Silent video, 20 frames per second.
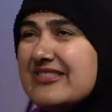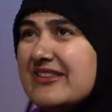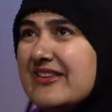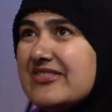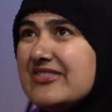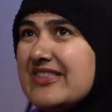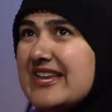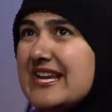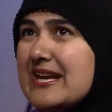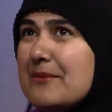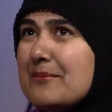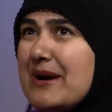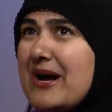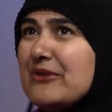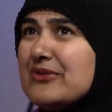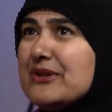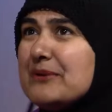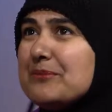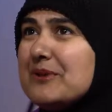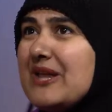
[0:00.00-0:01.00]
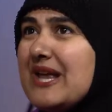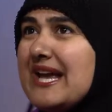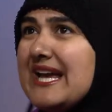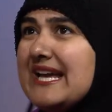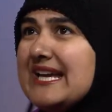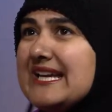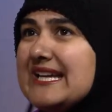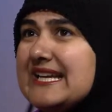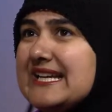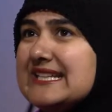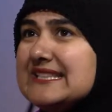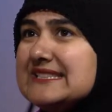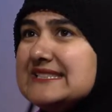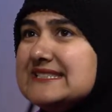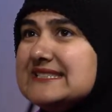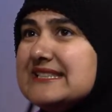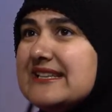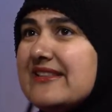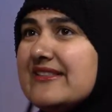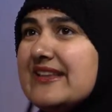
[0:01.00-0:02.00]
the thing about the play
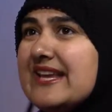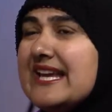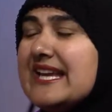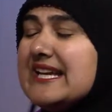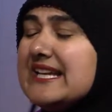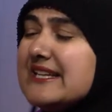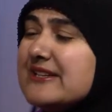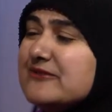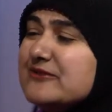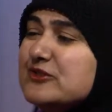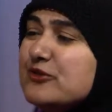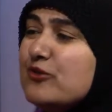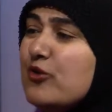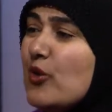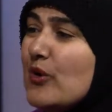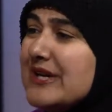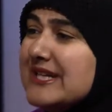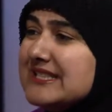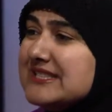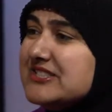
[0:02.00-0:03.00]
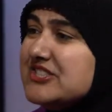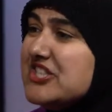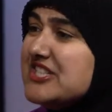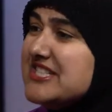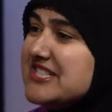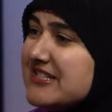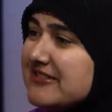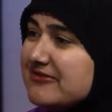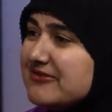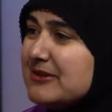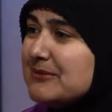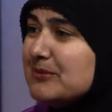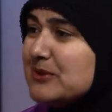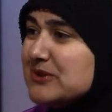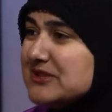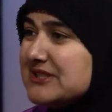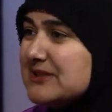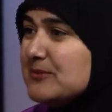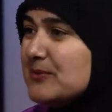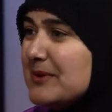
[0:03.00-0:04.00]
is it gives voice to different
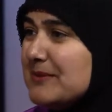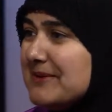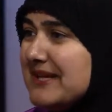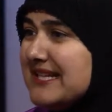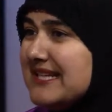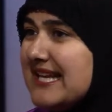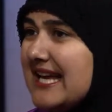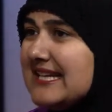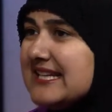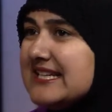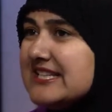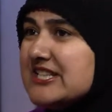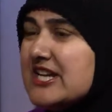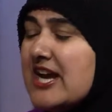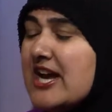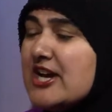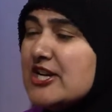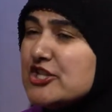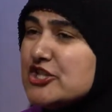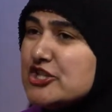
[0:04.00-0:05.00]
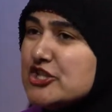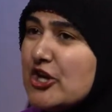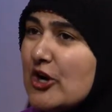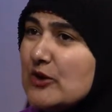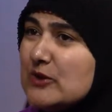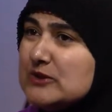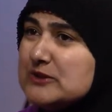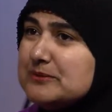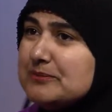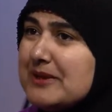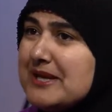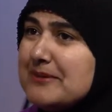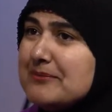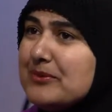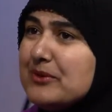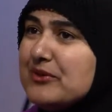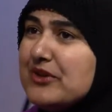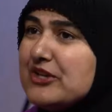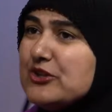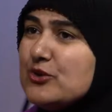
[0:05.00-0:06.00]
Muslim women, and it shows
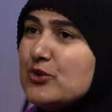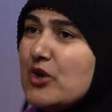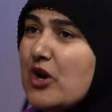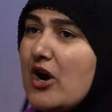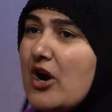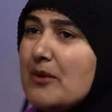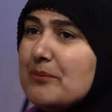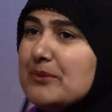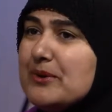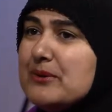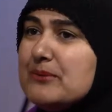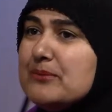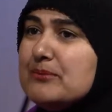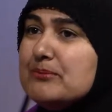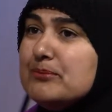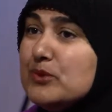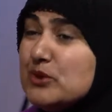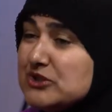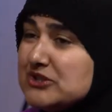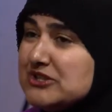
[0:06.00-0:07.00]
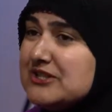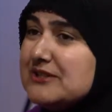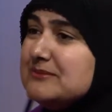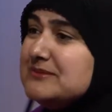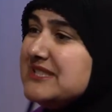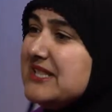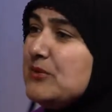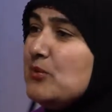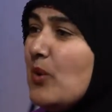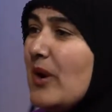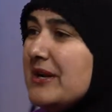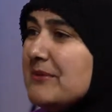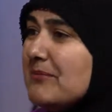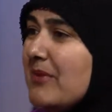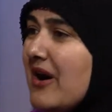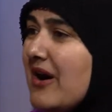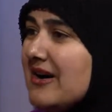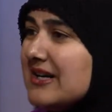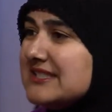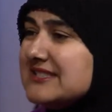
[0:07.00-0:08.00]
people that you can't put Muslims in one
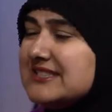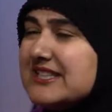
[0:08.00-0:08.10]
box.